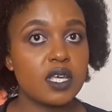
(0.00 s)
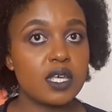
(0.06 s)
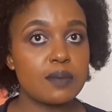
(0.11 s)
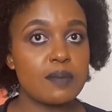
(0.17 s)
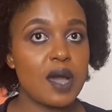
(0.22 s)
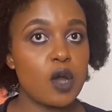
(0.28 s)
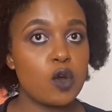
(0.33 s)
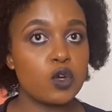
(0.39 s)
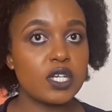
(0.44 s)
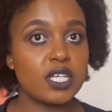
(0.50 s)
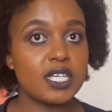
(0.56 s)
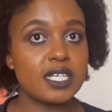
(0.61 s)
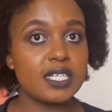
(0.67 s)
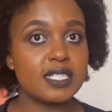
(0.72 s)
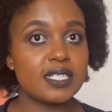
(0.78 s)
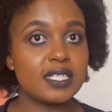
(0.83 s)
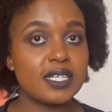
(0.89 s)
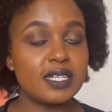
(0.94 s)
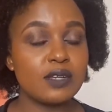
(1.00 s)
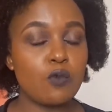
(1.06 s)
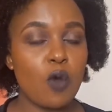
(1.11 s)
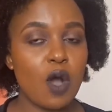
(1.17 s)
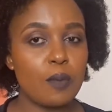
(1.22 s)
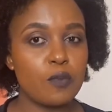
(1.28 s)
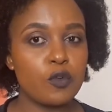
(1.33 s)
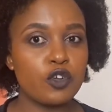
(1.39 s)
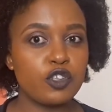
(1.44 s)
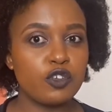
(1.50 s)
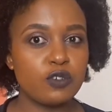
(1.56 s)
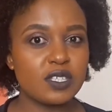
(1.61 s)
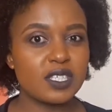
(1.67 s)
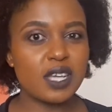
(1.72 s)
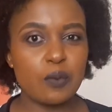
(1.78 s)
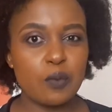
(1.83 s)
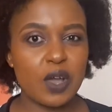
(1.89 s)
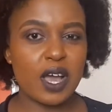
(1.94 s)
Kibauni, it's in Wamunyu,
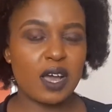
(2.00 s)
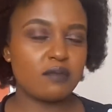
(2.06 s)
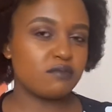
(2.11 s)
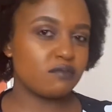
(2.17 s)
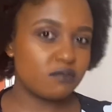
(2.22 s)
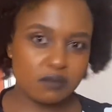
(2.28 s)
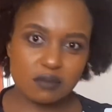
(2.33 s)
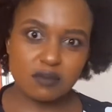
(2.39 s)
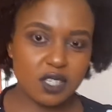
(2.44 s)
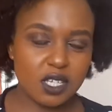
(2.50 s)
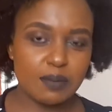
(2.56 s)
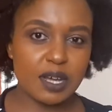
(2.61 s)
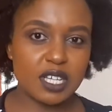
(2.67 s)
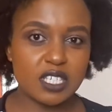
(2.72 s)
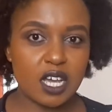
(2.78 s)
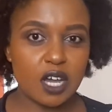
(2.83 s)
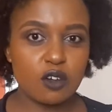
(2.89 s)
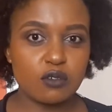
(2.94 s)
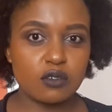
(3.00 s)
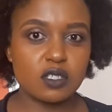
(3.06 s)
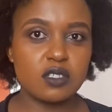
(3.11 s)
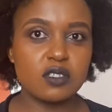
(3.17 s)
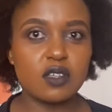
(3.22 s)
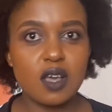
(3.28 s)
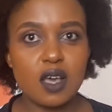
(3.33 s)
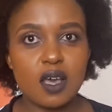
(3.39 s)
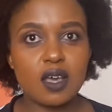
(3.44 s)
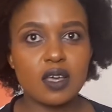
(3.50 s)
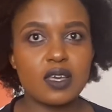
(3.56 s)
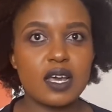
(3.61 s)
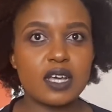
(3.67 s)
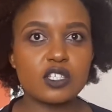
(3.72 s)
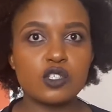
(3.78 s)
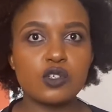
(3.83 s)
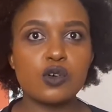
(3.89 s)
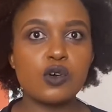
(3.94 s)
somewhere in Machakos.
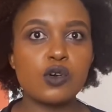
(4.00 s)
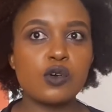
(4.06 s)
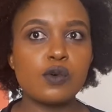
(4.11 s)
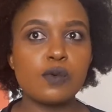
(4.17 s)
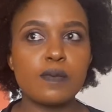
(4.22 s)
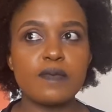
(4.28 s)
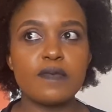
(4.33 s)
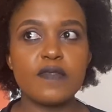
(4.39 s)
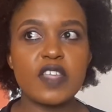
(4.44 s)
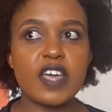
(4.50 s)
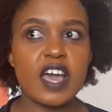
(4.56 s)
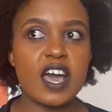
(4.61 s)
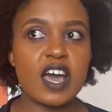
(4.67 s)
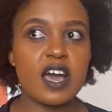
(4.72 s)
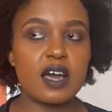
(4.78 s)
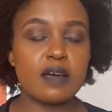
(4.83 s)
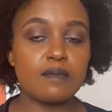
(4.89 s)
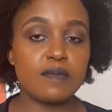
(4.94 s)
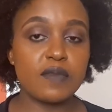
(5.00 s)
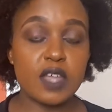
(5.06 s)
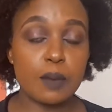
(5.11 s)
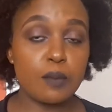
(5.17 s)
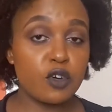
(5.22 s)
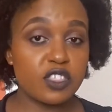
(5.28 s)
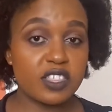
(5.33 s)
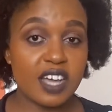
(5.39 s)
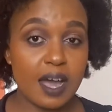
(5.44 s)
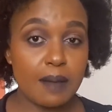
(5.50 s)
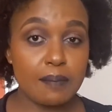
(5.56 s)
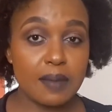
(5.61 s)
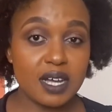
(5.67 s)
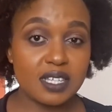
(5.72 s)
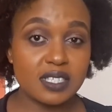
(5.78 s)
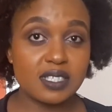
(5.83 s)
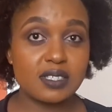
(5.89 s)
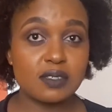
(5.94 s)
Yeah, so they are they're both
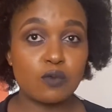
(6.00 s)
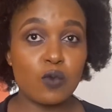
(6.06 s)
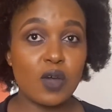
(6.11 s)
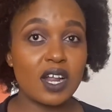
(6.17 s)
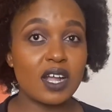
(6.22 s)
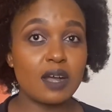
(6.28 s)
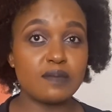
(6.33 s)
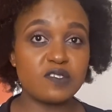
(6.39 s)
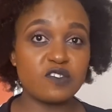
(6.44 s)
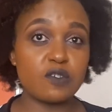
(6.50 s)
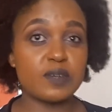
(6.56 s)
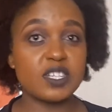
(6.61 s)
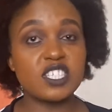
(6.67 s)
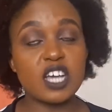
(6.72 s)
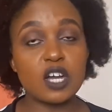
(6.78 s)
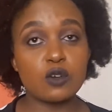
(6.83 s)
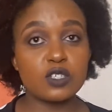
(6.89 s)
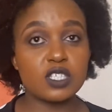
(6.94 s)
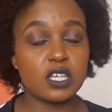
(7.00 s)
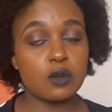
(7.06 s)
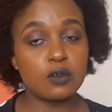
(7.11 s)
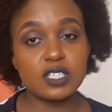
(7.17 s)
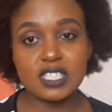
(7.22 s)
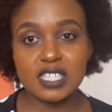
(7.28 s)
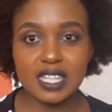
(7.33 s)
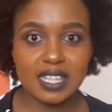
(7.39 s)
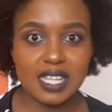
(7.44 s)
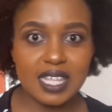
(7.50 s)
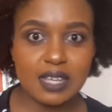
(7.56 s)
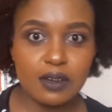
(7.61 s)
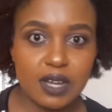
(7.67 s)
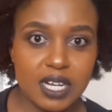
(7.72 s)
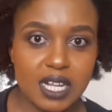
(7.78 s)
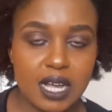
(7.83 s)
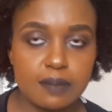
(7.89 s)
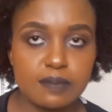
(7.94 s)
Kambas. One comes from Machakos County and the other
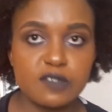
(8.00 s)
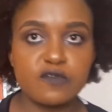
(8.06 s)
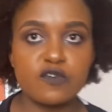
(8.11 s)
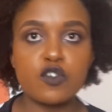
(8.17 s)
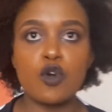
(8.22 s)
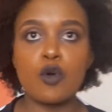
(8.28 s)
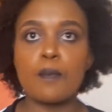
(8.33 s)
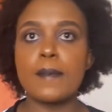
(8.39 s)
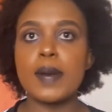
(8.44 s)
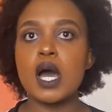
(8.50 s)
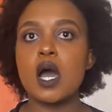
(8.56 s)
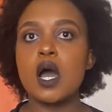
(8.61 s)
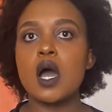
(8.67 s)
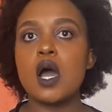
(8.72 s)
one comes from